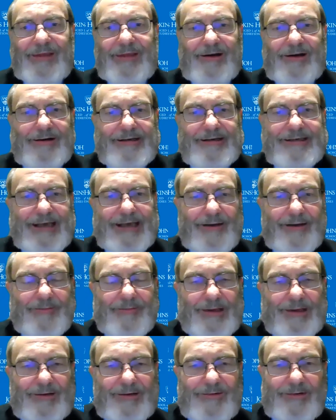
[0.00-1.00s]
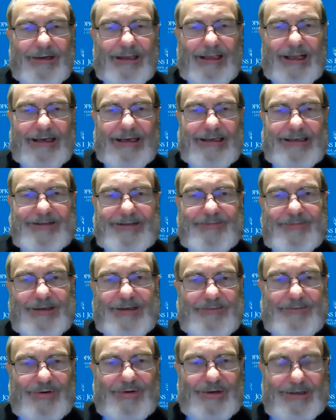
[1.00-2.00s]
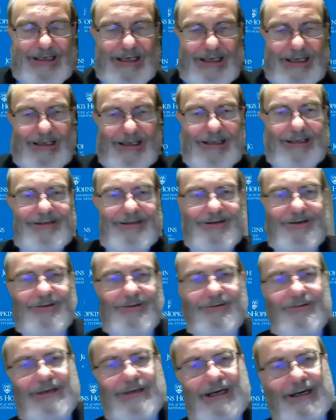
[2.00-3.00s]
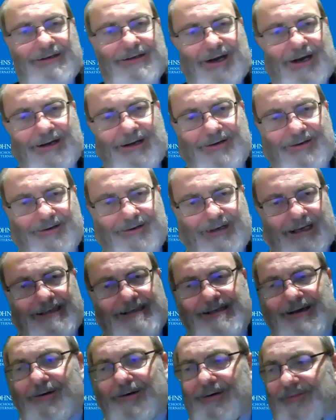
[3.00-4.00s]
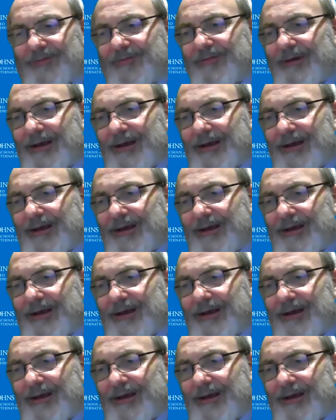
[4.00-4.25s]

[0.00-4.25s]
there are some that relate particularly to Dr. Nuzzo, if